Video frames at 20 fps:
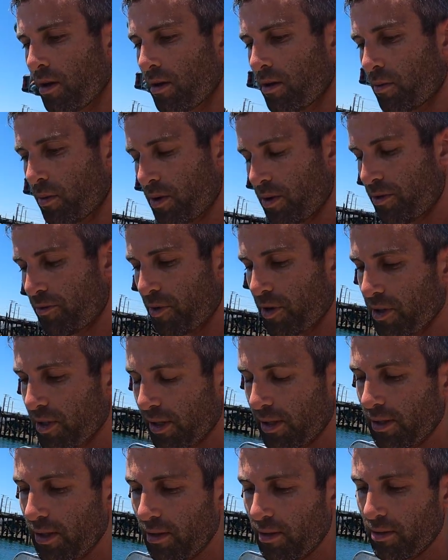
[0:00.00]
with
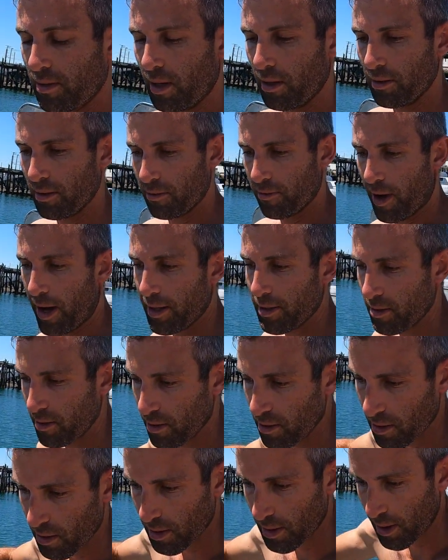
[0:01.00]
316 stainless
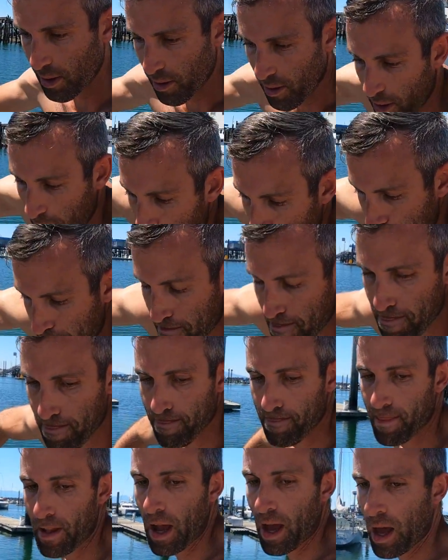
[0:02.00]
fasteners instead of the
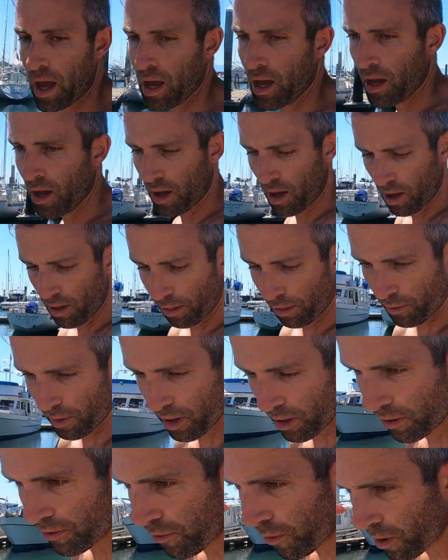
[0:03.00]

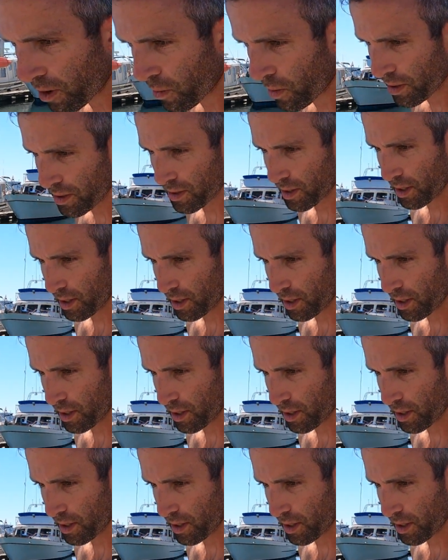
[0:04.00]
304 ones